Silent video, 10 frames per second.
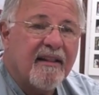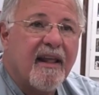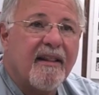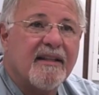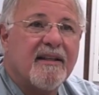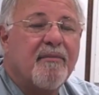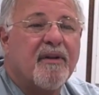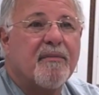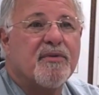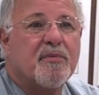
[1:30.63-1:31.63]
then the
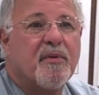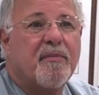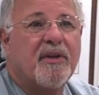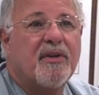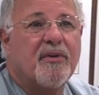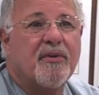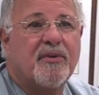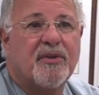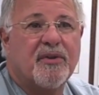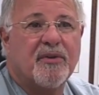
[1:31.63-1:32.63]
symptoms will be due
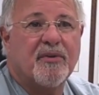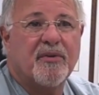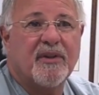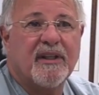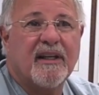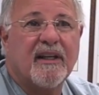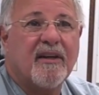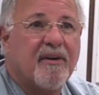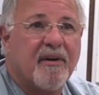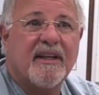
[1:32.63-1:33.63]
to the
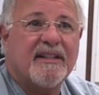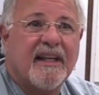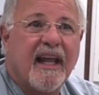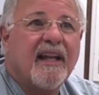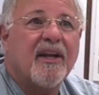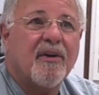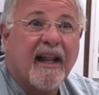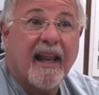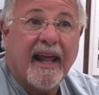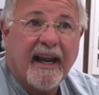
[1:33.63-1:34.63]
crazy endocrine
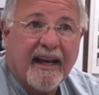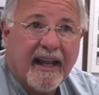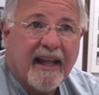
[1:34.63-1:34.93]
gland